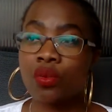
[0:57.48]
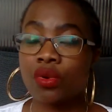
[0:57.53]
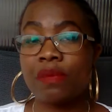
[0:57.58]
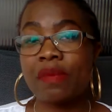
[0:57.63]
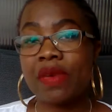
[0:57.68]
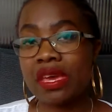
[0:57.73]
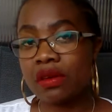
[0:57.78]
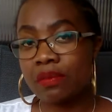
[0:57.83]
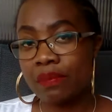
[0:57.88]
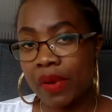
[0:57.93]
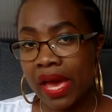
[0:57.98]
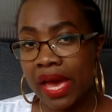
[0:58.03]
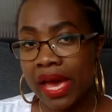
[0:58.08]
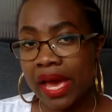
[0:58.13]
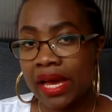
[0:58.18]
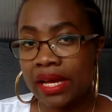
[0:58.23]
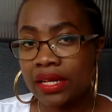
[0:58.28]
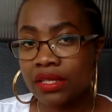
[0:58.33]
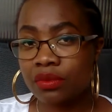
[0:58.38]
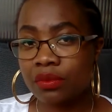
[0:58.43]
We make
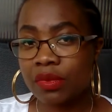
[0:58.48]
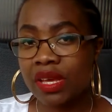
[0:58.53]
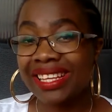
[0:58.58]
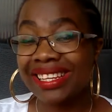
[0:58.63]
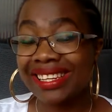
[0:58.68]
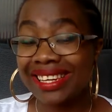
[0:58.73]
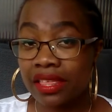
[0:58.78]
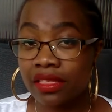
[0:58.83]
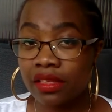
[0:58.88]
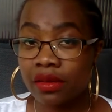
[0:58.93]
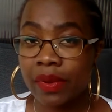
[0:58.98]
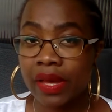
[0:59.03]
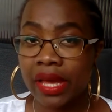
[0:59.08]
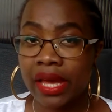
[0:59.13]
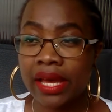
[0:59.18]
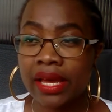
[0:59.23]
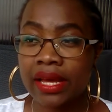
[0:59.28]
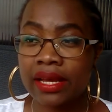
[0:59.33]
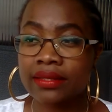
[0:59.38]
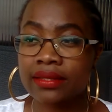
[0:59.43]
bags, we make leather
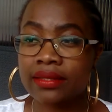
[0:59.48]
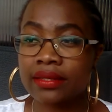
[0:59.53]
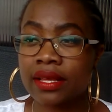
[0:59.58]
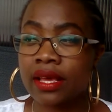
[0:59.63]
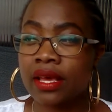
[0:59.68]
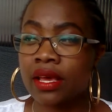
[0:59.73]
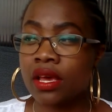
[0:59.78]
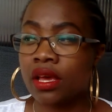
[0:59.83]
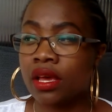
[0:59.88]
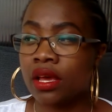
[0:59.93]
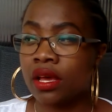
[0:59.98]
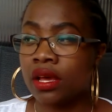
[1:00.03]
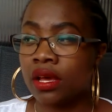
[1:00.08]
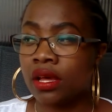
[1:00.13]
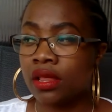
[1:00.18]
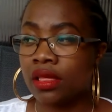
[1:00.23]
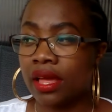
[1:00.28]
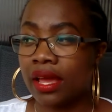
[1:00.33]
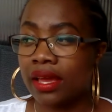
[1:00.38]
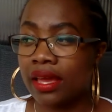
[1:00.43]
bags,
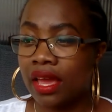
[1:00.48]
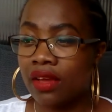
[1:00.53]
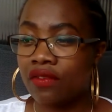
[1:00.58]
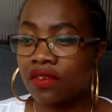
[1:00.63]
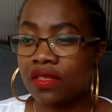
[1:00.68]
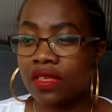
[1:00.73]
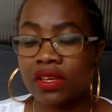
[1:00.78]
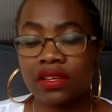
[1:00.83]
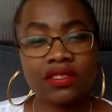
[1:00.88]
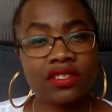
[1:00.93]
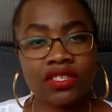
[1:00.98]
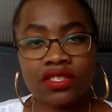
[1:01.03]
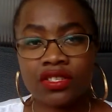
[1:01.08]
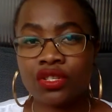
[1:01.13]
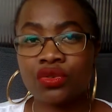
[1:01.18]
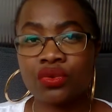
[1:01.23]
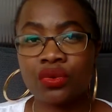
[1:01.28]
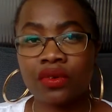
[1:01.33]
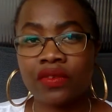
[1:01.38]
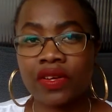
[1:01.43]
like everything. It's just
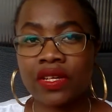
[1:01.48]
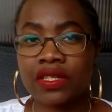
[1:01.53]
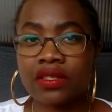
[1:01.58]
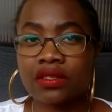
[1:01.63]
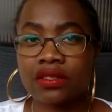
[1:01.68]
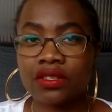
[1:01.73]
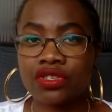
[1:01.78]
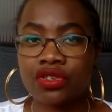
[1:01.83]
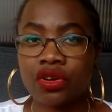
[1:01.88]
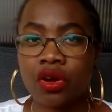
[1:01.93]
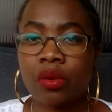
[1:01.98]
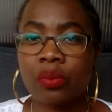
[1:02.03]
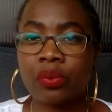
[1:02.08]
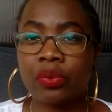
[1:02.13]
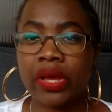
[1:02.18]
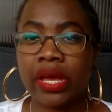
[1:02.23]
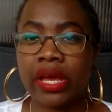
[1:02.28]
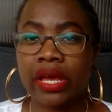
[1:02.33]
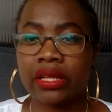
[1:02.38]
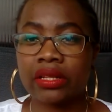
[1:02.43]
the two of us in the
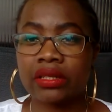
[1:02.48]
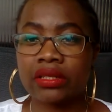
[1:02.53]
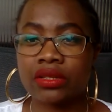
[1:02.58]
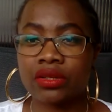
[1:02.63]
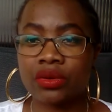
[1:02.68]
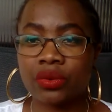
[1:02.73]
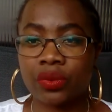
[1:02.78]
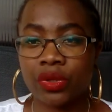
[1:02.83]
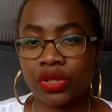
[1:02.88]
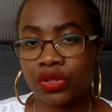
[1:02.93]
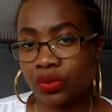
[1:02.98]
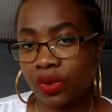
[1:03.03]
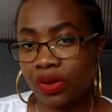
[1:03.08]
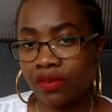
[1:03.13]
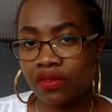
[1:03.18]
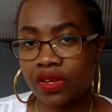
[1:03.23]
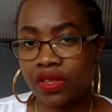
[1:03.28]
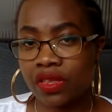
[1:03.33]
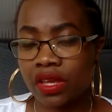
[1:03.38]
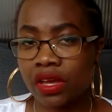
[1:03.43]
shop, and we do
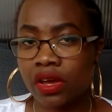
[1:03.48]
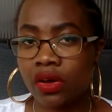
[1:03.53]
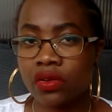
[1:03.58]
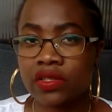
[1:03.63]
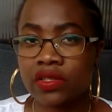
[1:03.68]
everything